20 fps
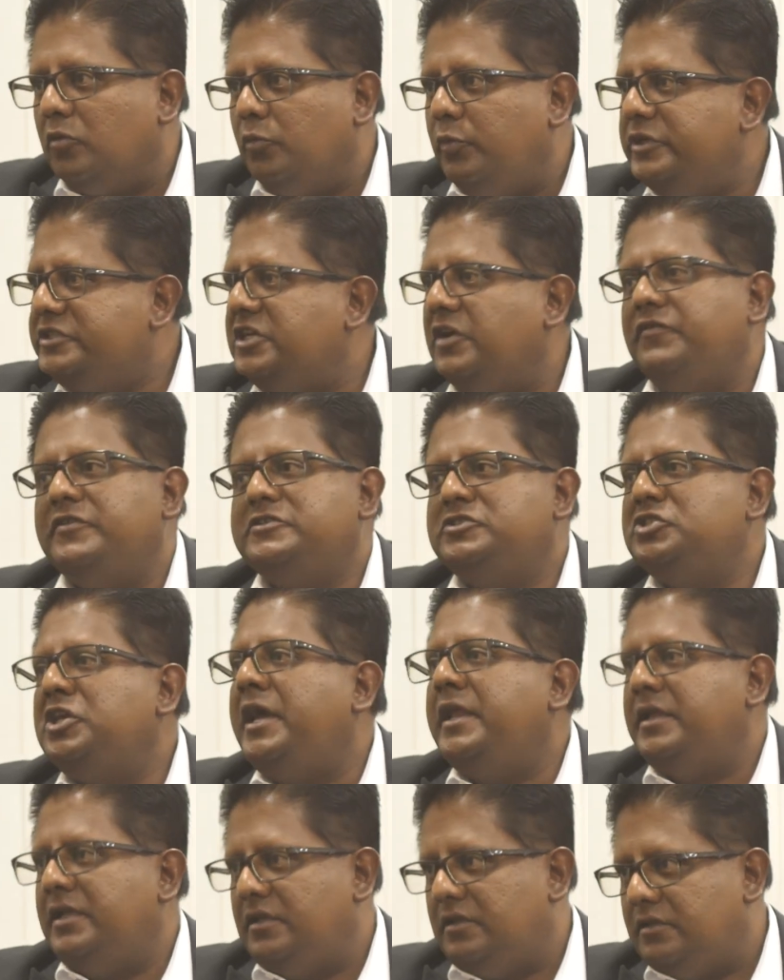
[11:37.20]
whichever
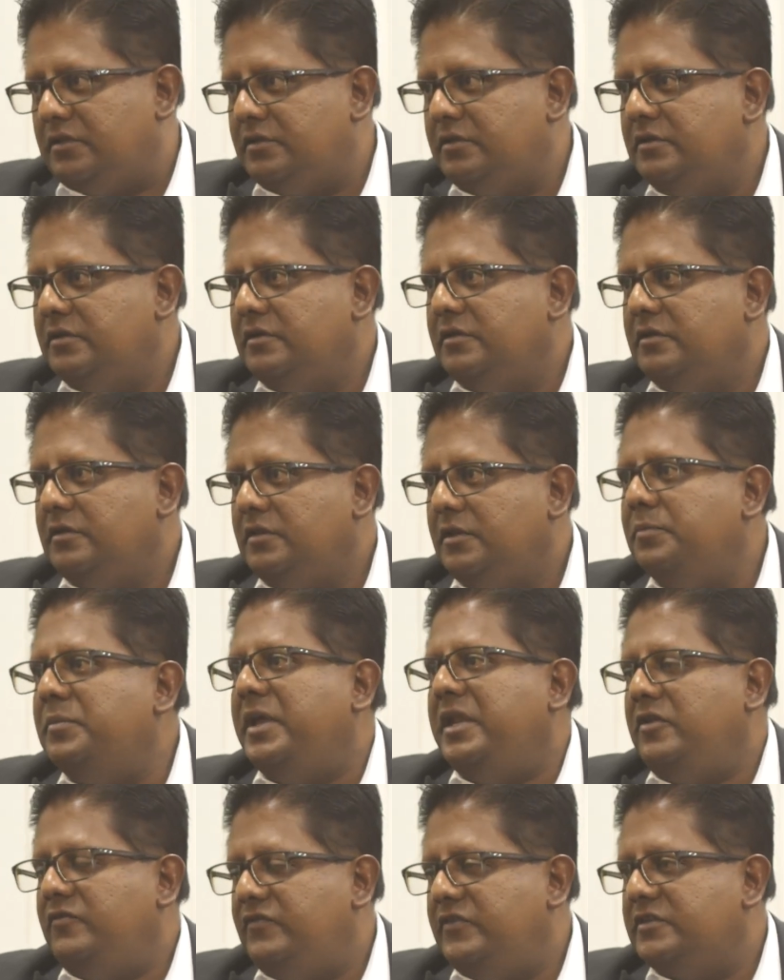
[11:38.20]
channel the
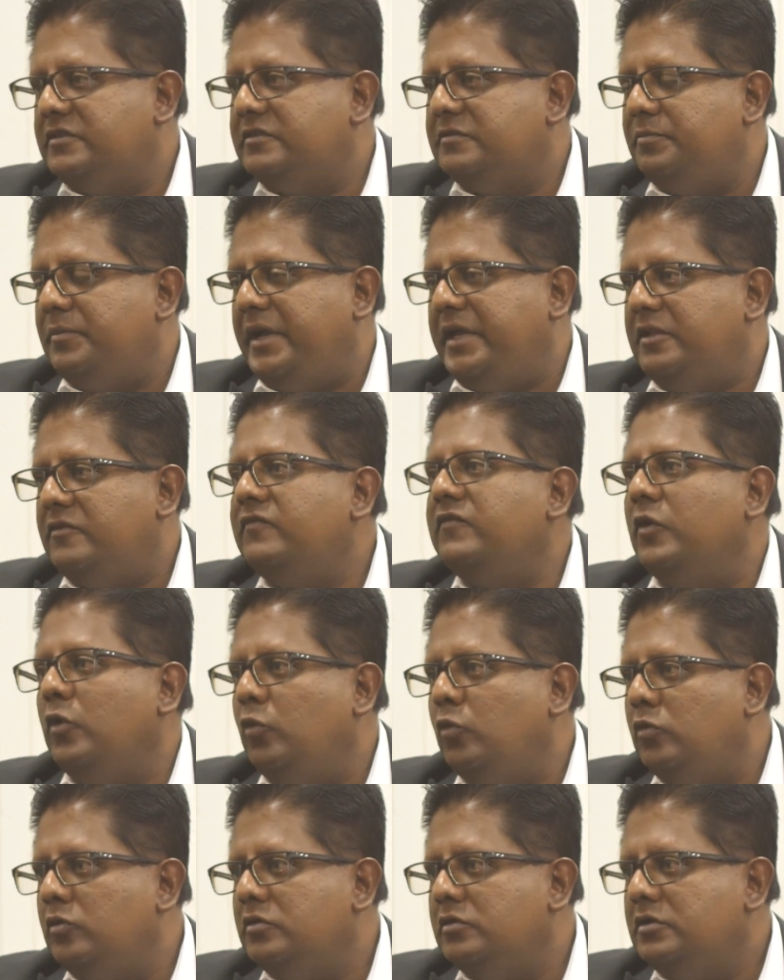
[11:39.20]
benefits might
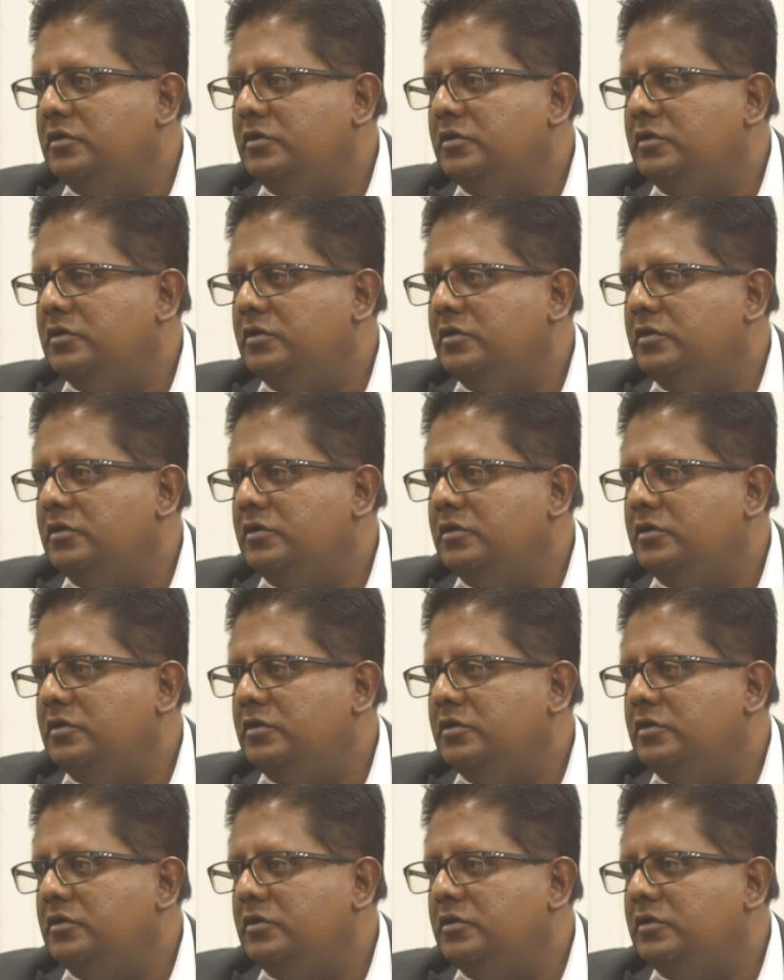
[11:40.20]
flow